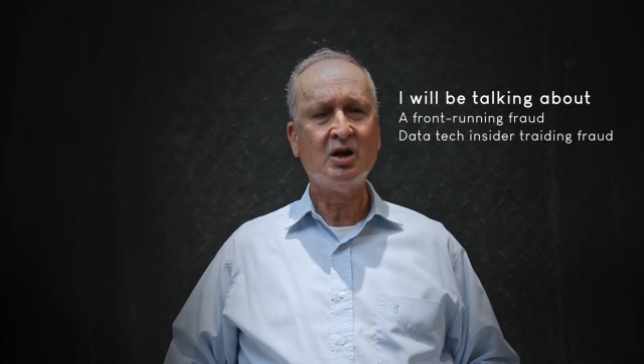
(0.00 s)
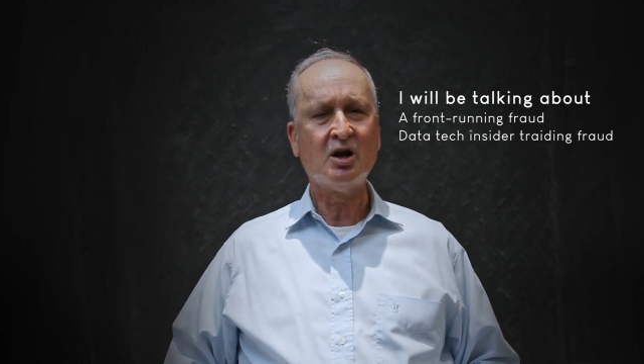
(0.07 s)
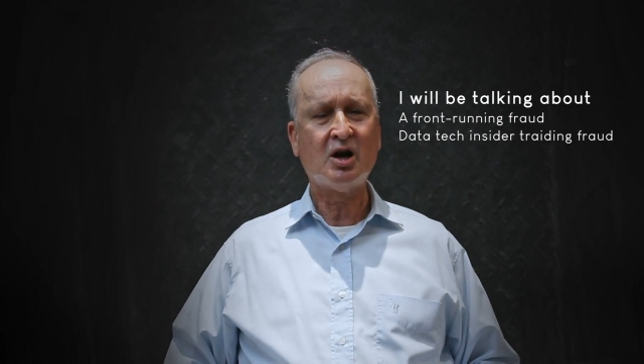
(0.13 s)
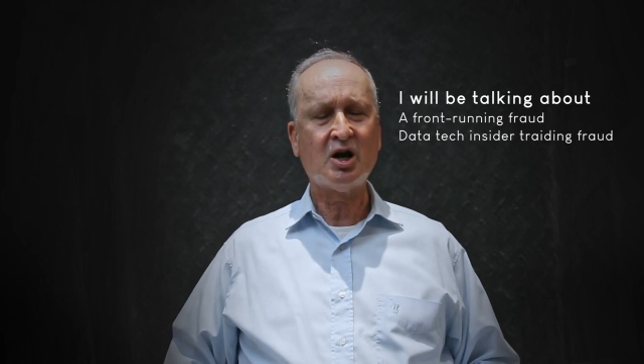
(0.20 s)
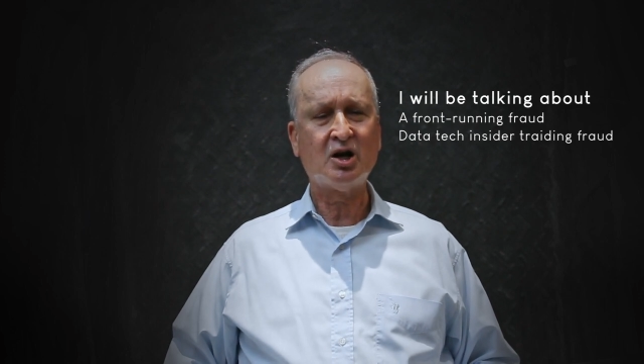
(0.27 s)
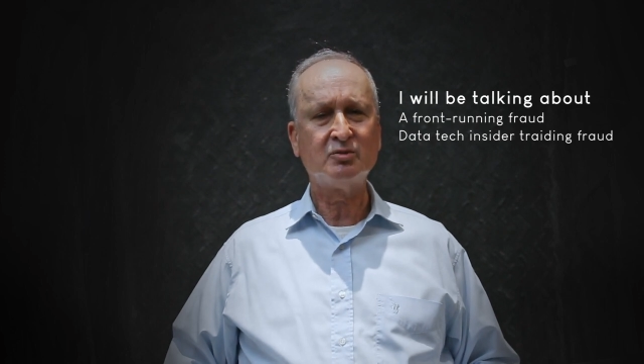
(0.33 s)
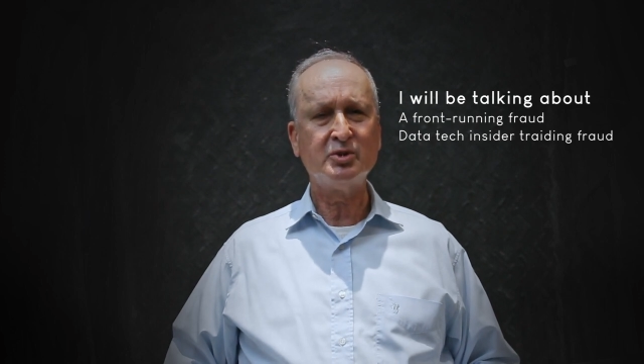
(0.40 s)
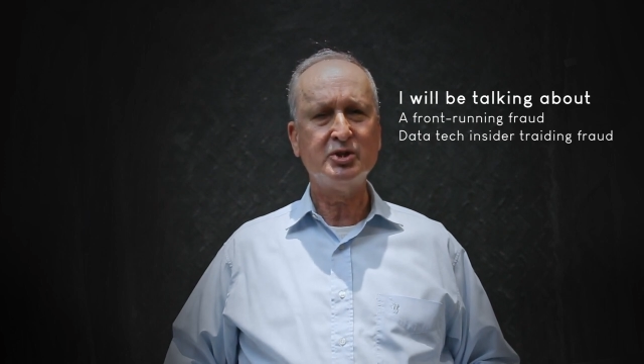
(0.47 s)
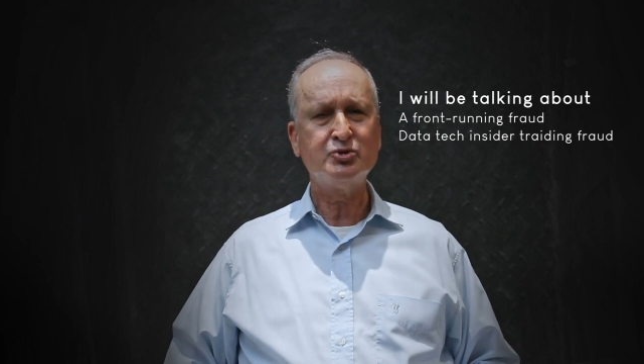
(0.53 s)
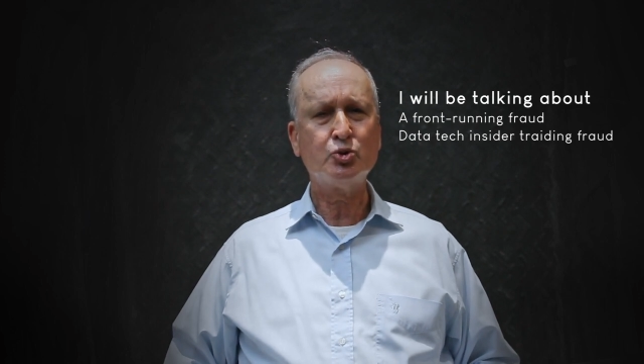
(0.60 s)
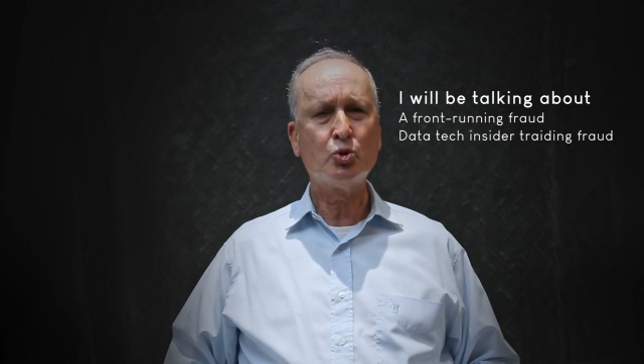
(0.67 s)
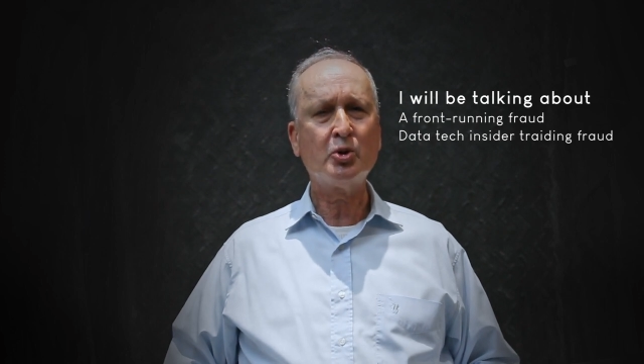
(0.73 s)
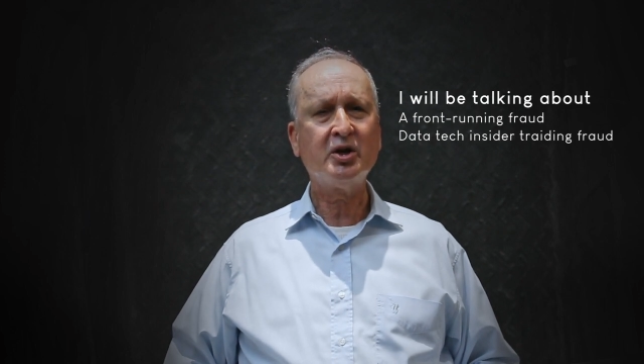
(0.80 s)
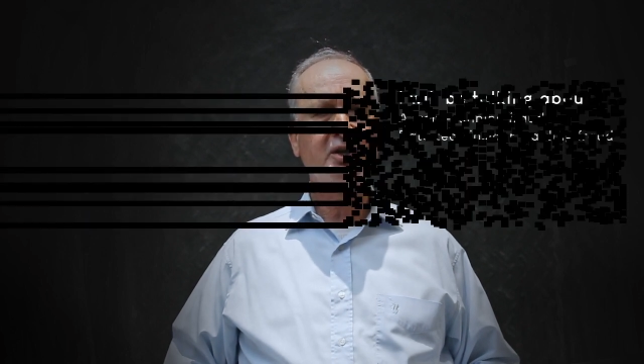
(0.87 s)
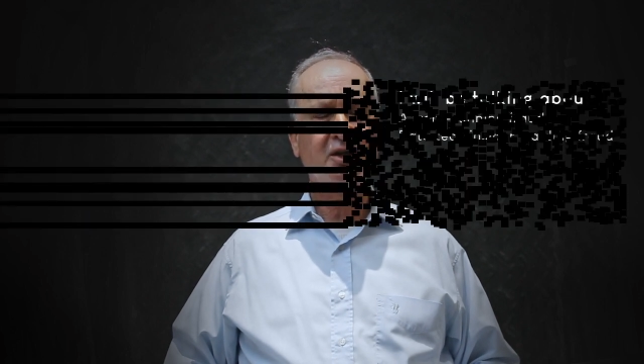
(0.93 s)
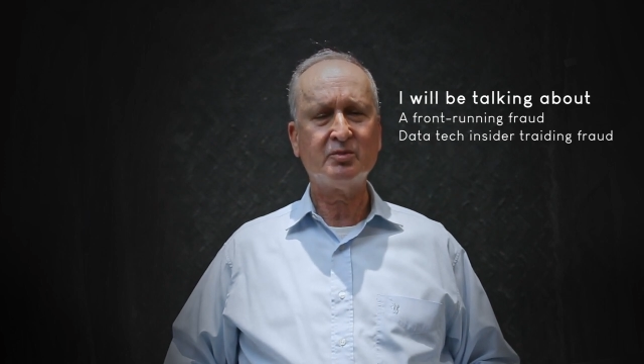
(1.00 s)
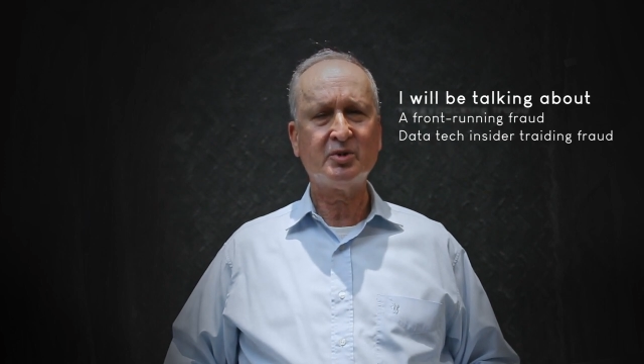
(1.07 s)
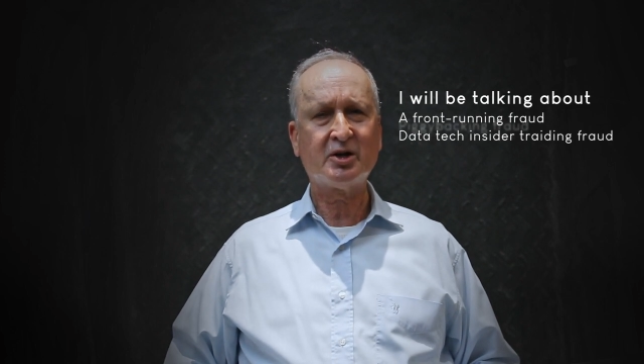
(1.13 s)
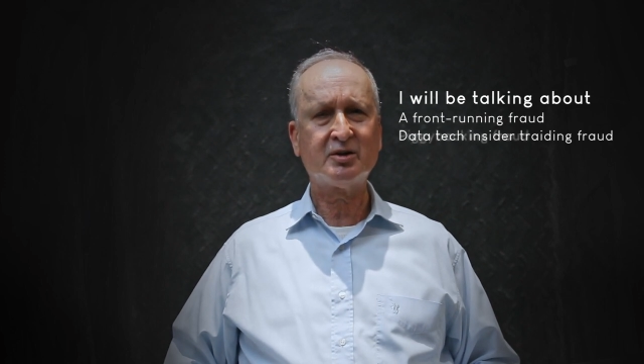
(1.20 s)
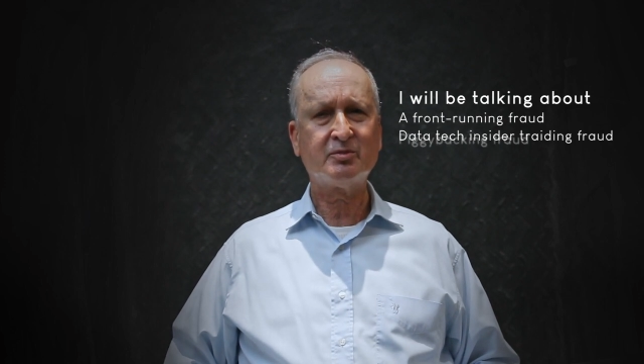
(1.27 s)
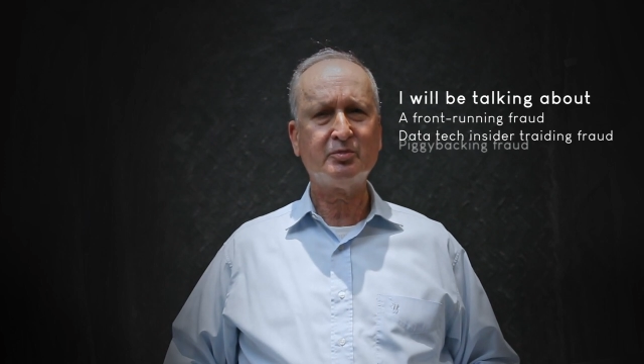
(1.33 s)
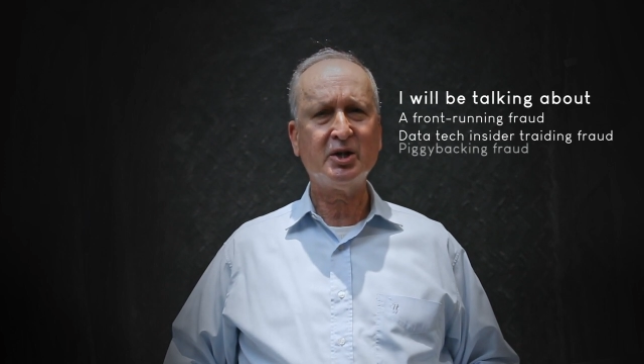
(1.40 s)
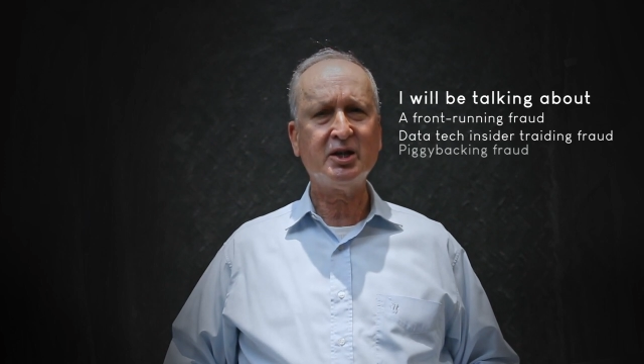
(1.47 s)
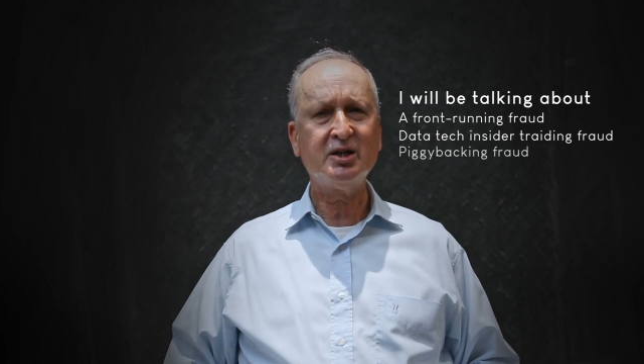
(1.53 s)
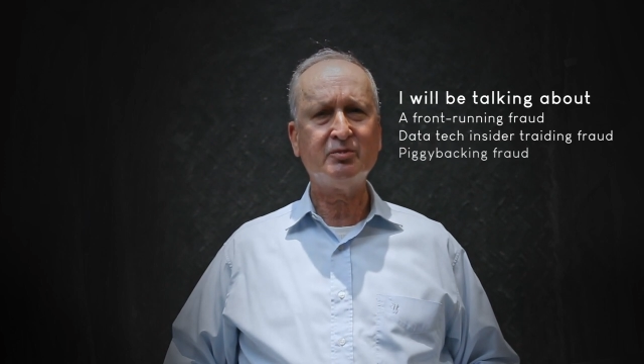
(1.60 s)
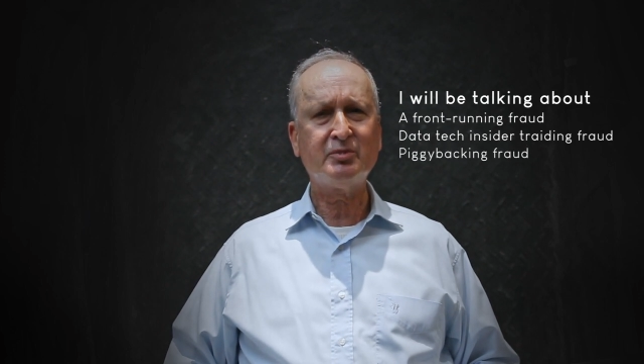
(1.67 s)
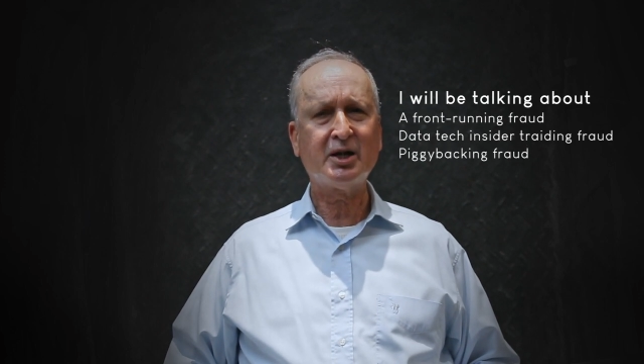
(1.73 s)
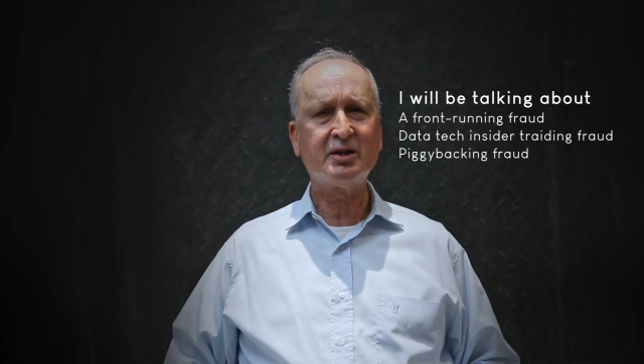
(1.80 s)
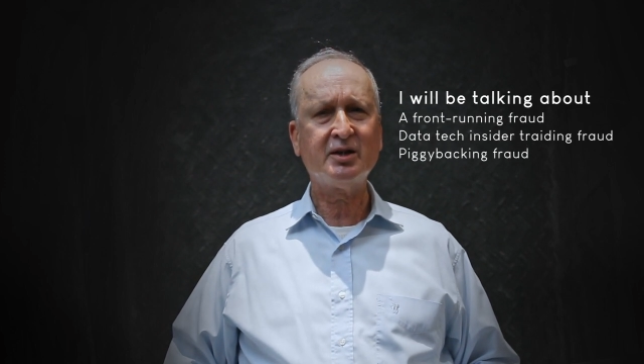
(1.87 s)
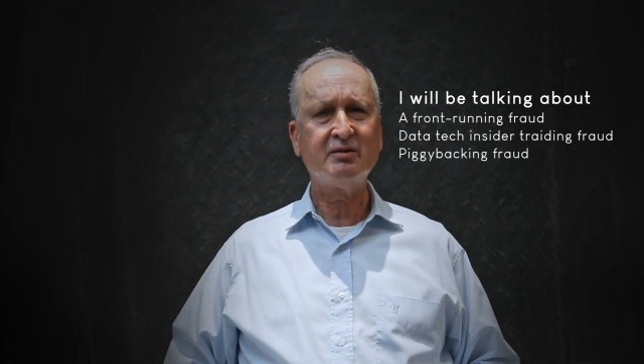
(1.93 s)
I'll be talking about a
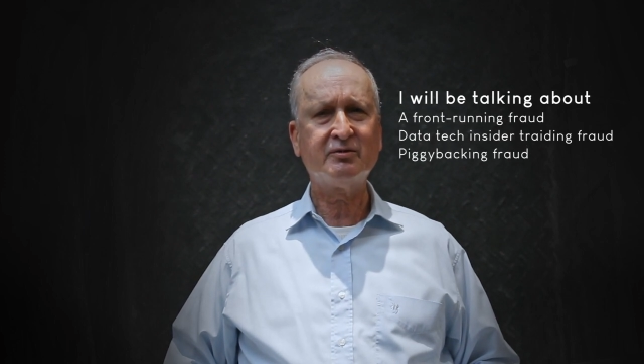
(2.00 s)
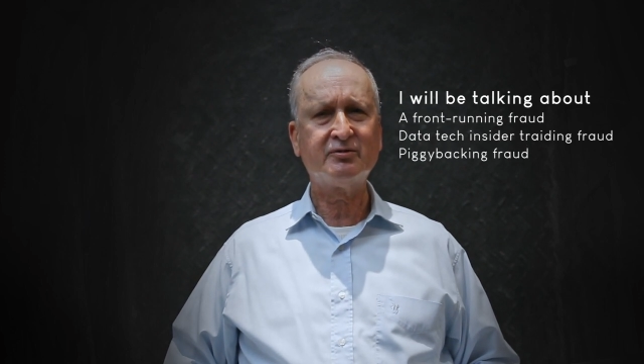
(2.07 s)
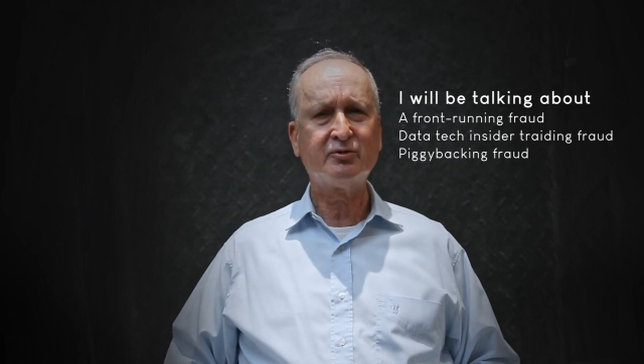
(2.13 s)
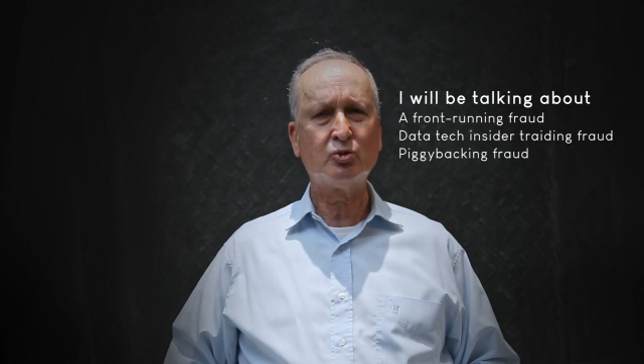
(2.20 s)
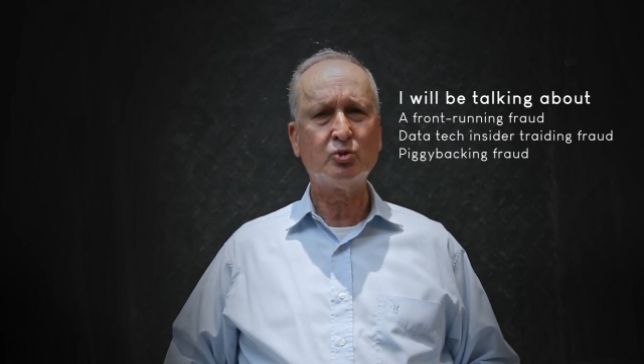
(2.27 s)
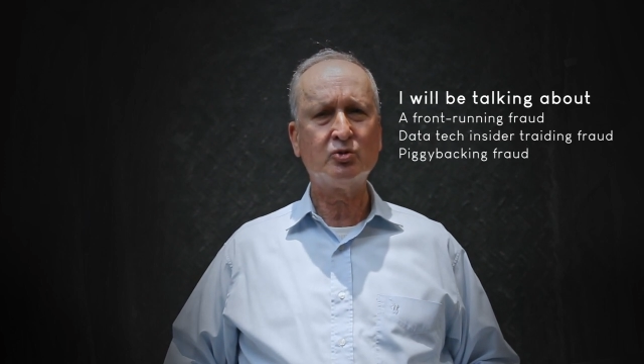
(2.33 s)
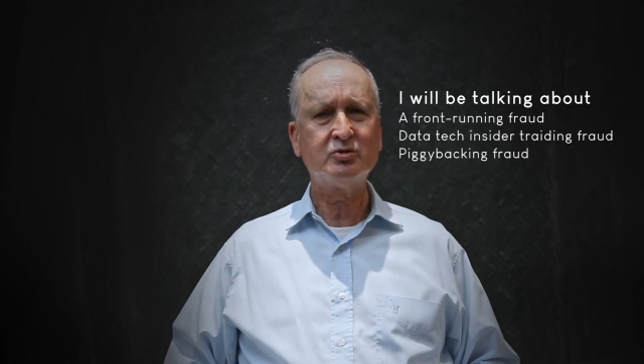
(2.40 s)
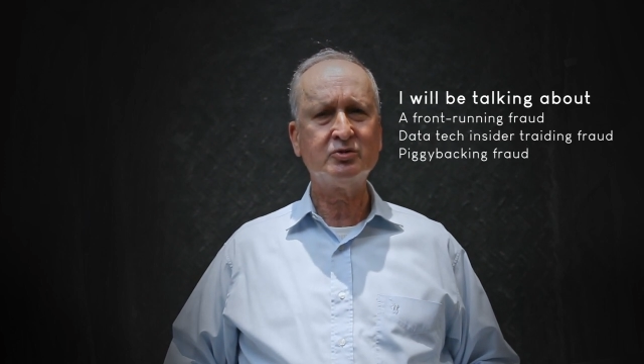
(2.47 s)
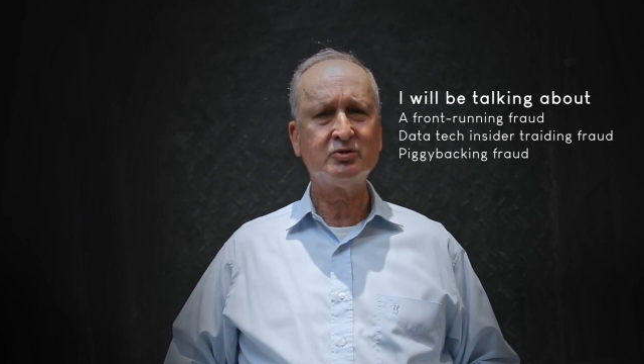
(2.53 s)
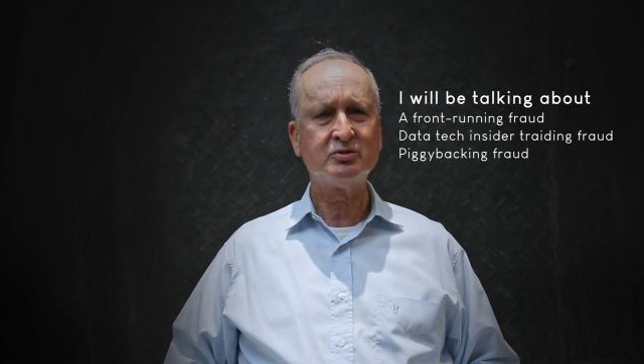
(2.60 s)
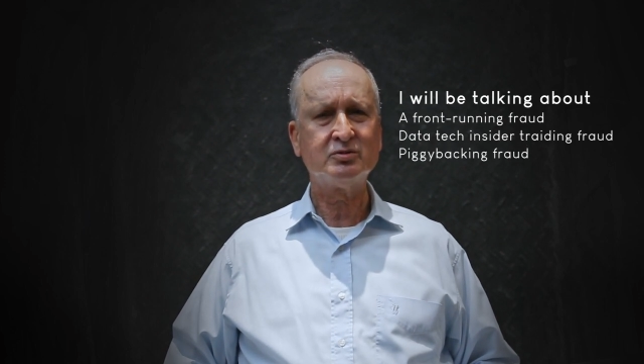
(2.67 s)
piggybacking fraud